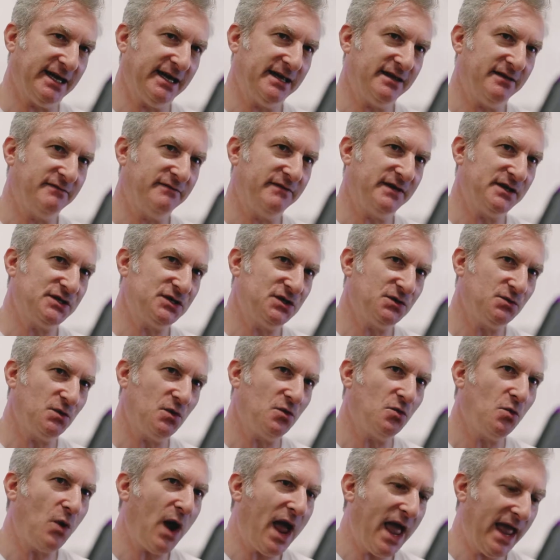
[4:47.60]
in a visual
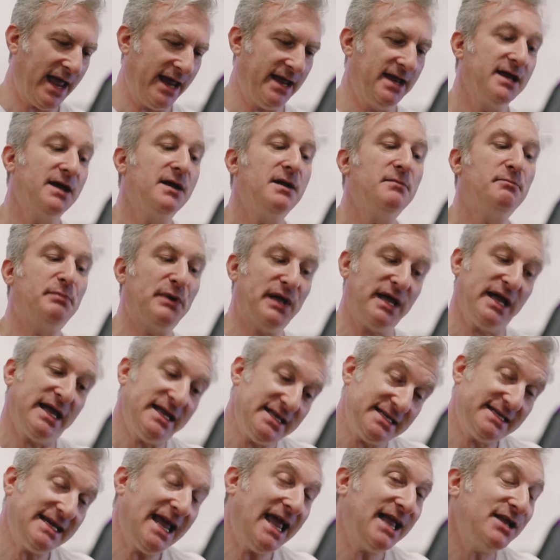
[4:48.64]
way, but
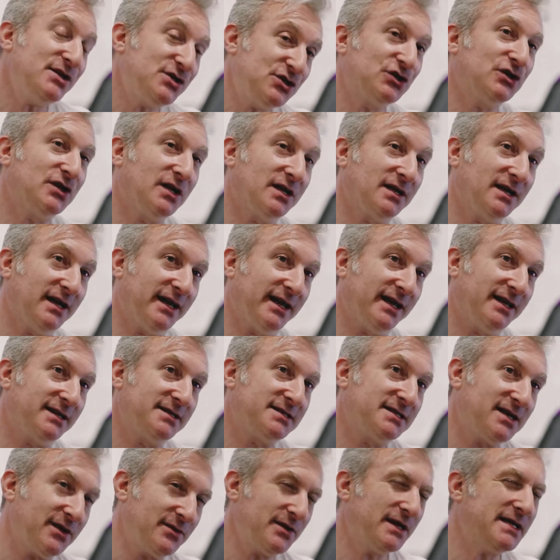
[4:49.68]
intentionally?
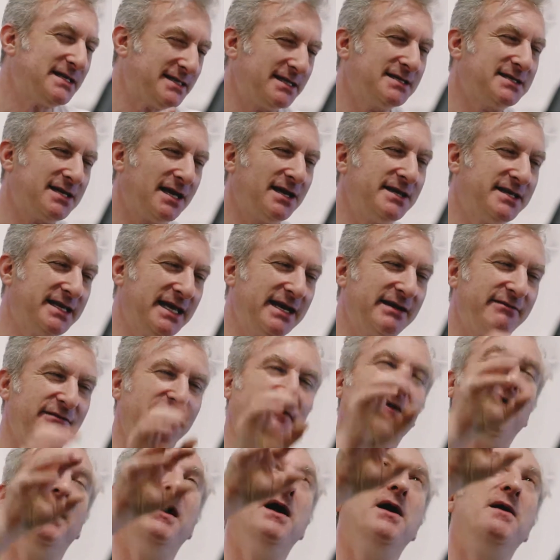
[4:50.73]
So it's this idea
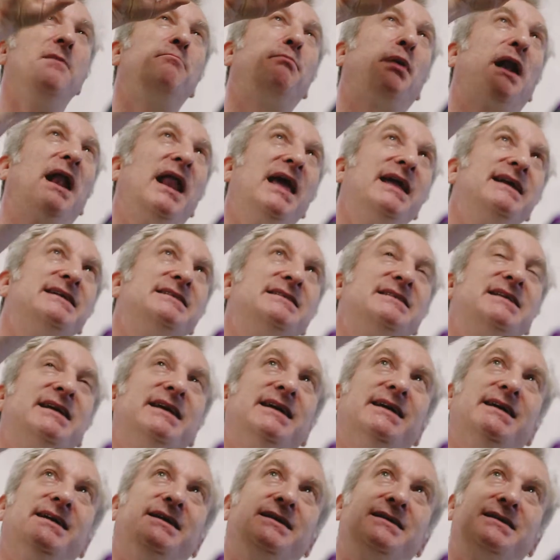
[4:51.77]
of
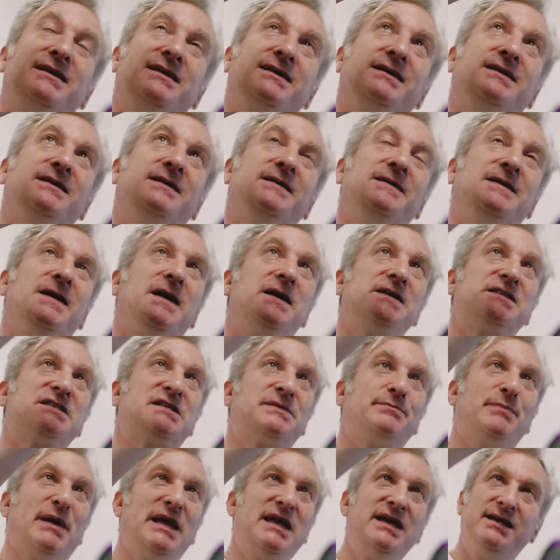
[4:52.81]
placing
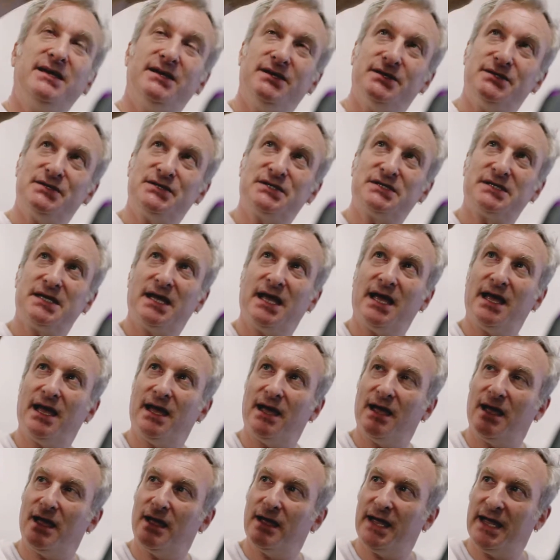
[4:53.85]
speakers
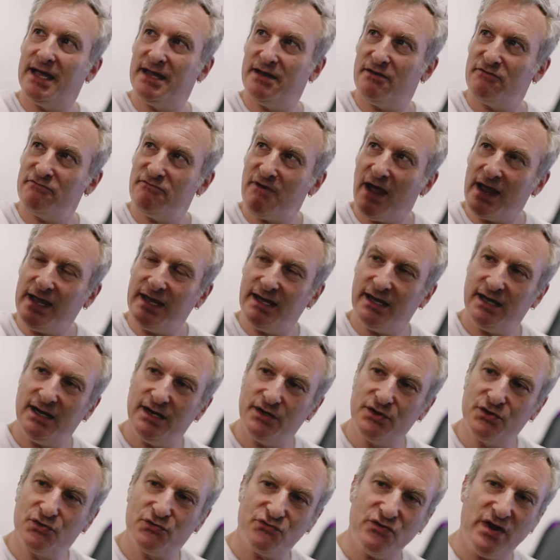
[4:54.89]
in a regular
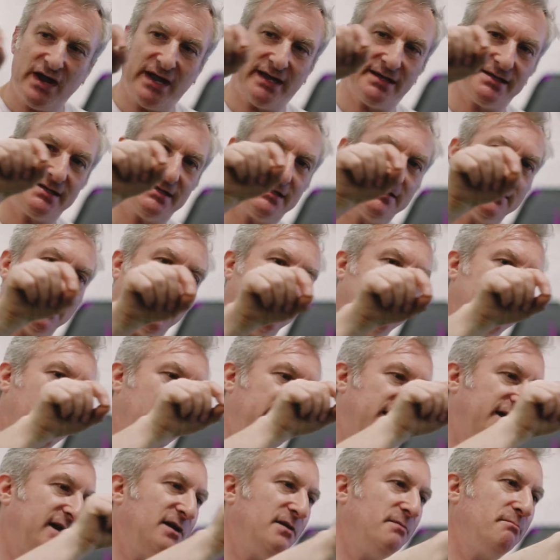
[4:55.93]
grid, a
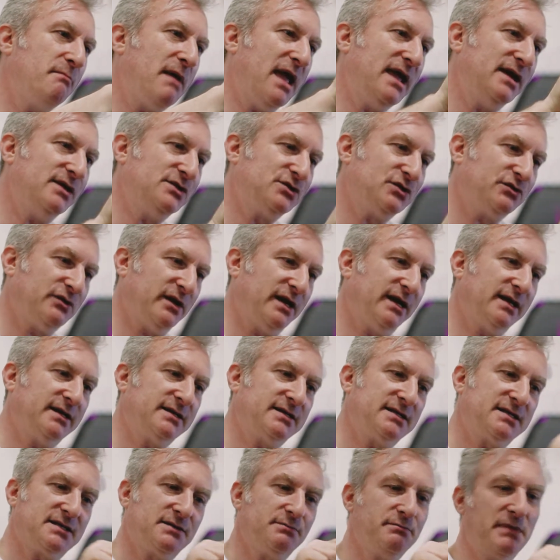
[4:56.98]
regular
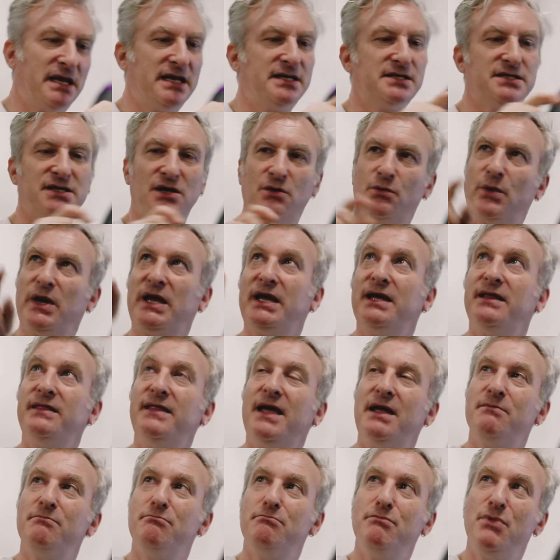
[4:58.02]
matrix, means that we can
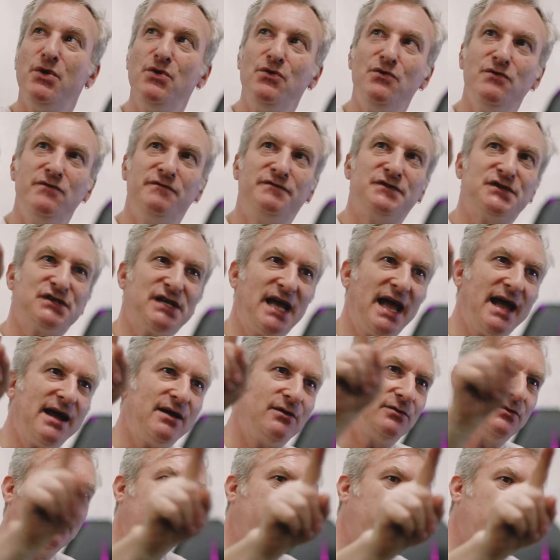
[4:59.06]
then move
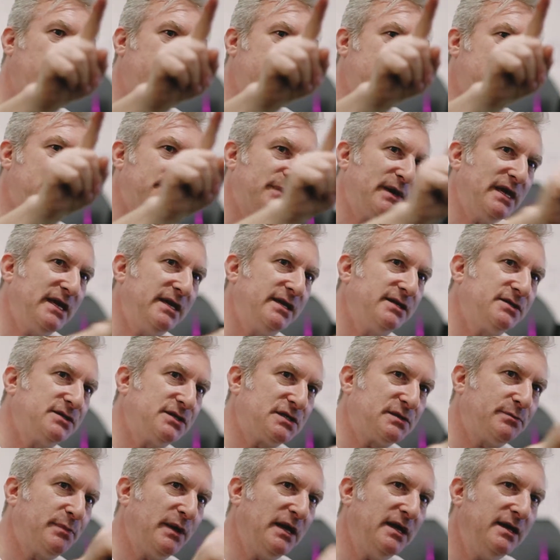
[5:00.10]
sound from speaker to
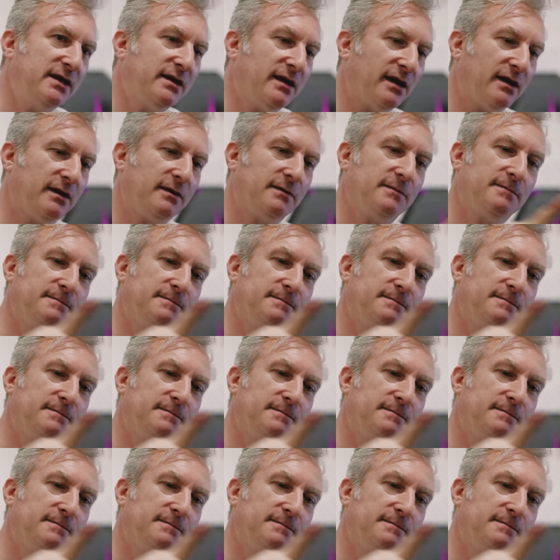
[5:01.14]
speaker.